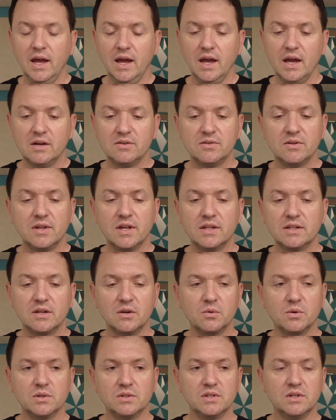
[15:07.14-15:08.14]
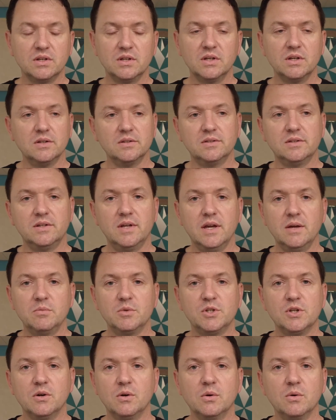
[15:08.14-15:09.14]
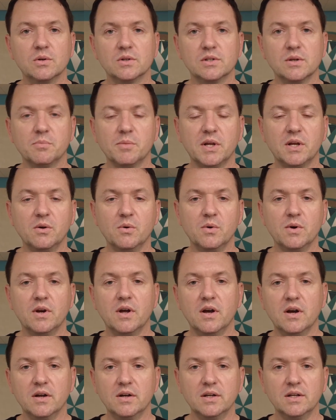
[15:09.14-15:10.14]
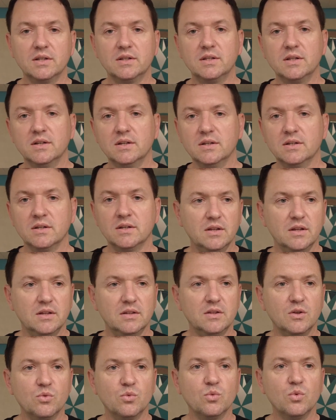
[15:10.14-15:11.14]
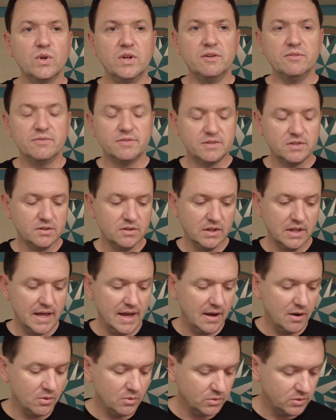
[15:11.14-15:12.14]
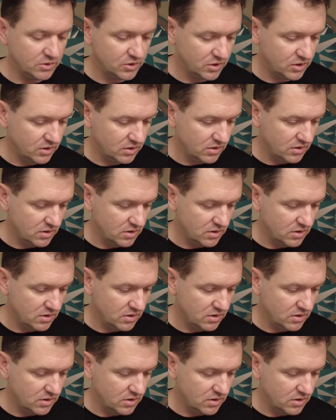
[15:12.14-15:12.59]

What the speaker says: After that, there was a game show or something going on at the Reefs Lounge.